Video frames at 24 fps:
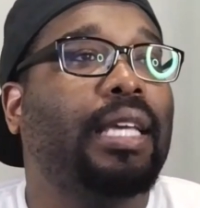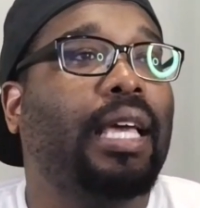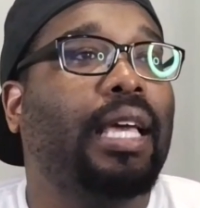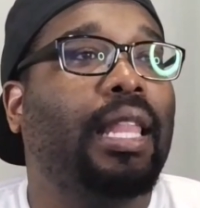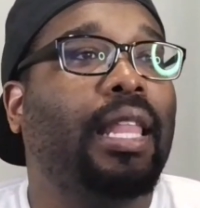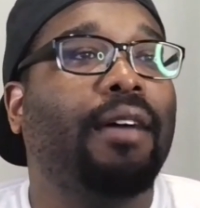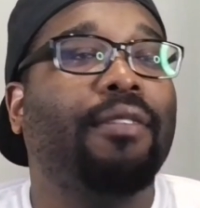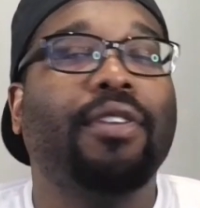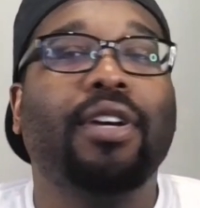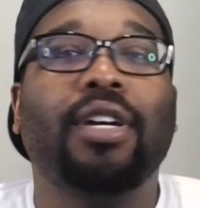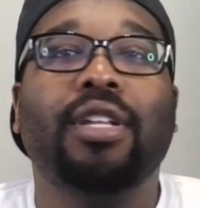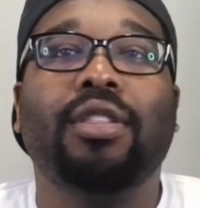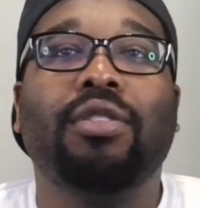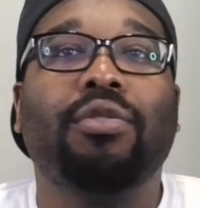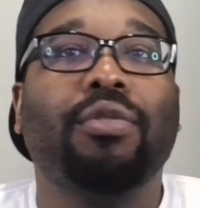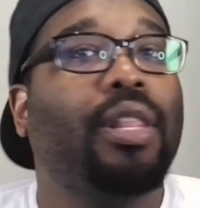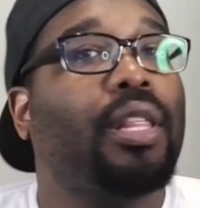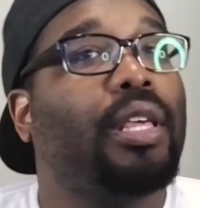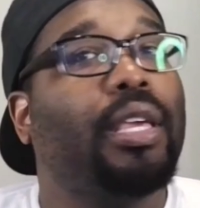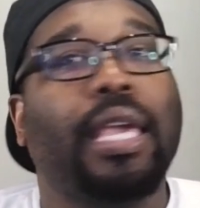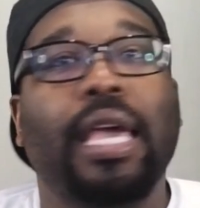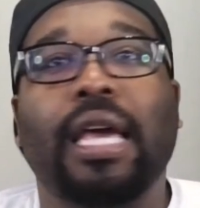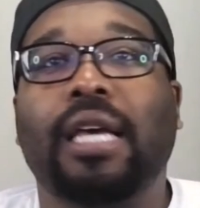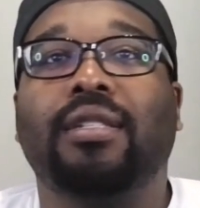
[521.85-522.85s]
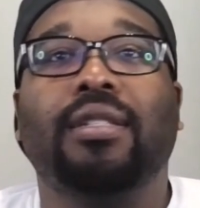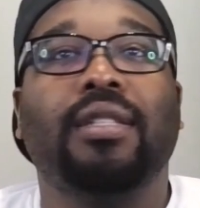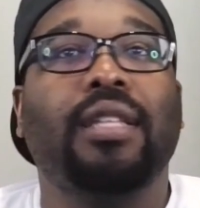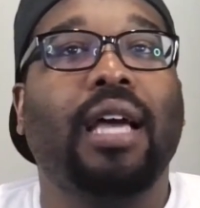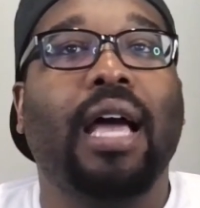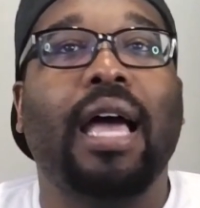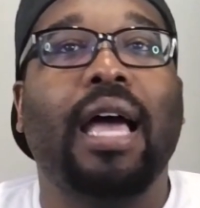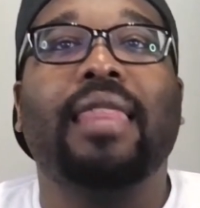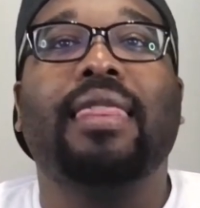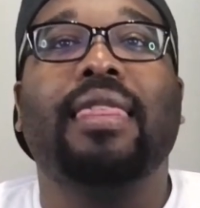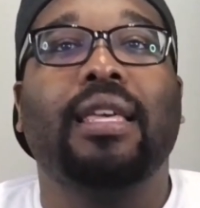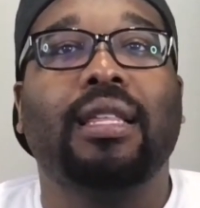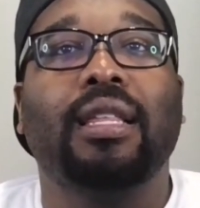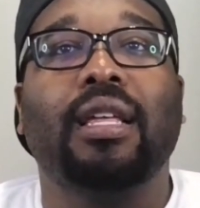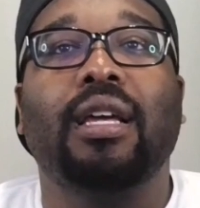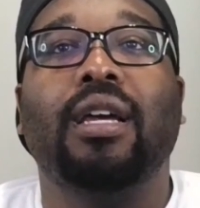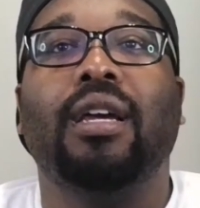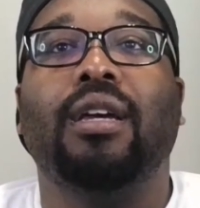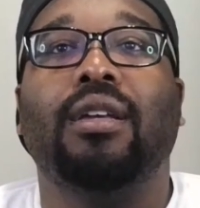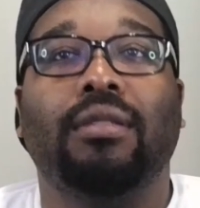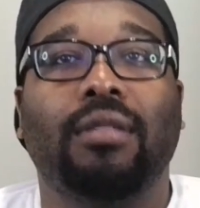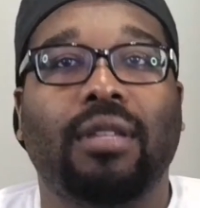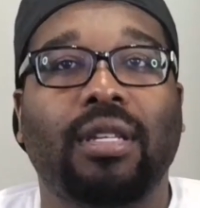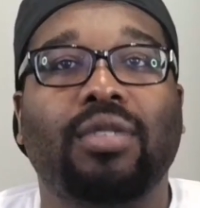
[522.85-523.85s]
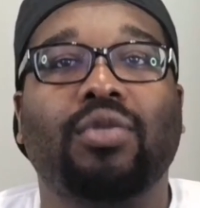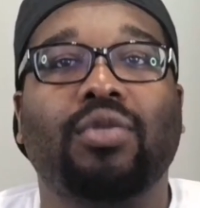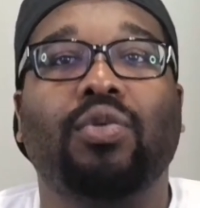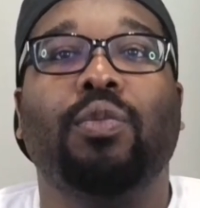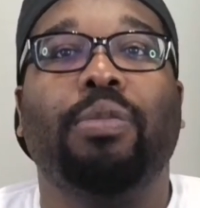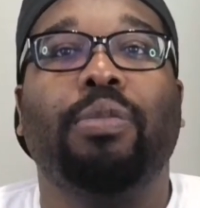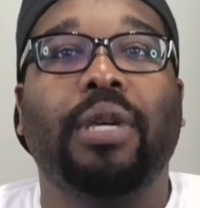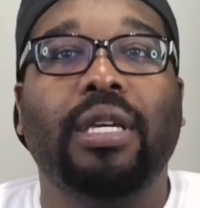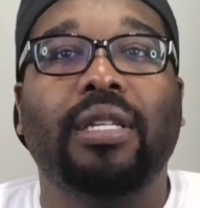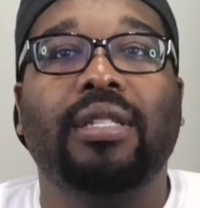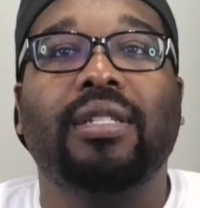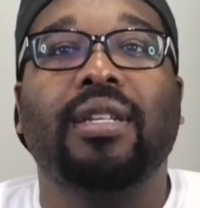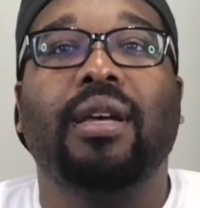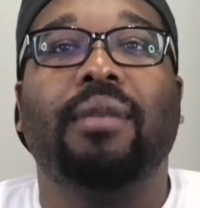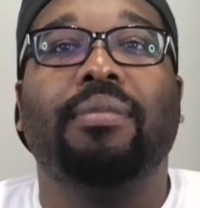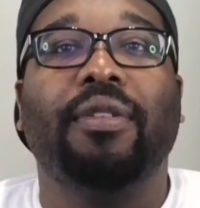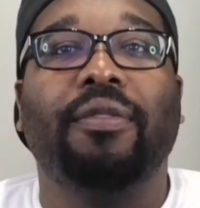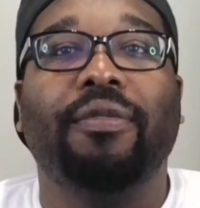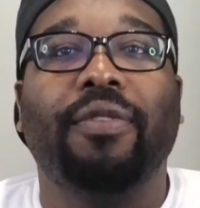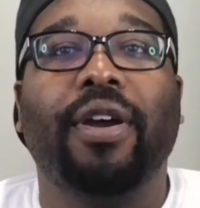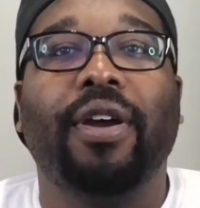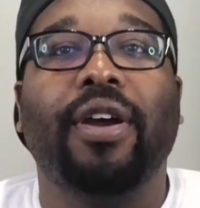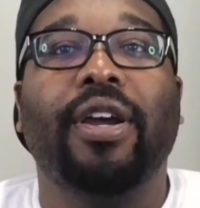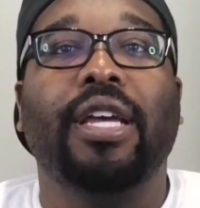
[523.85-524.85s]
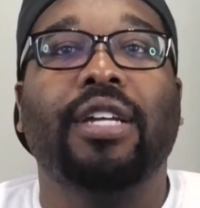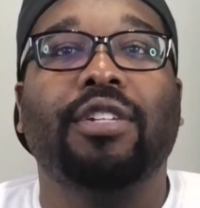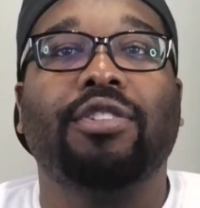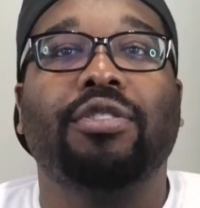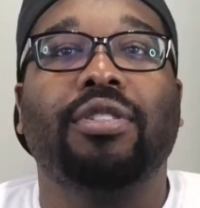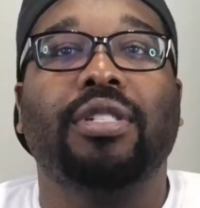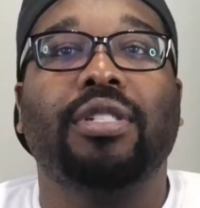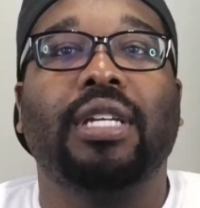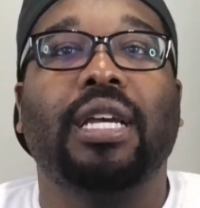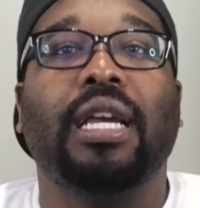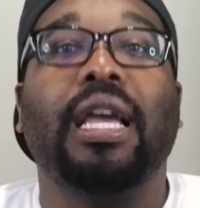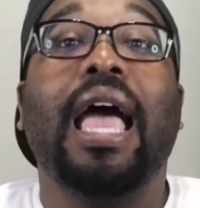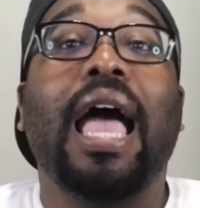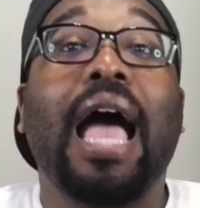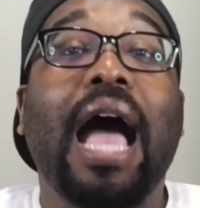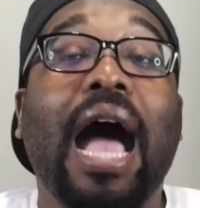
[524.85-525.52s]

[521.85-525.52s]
I love good thriller. Yes, th- I think that this will be something very interesting.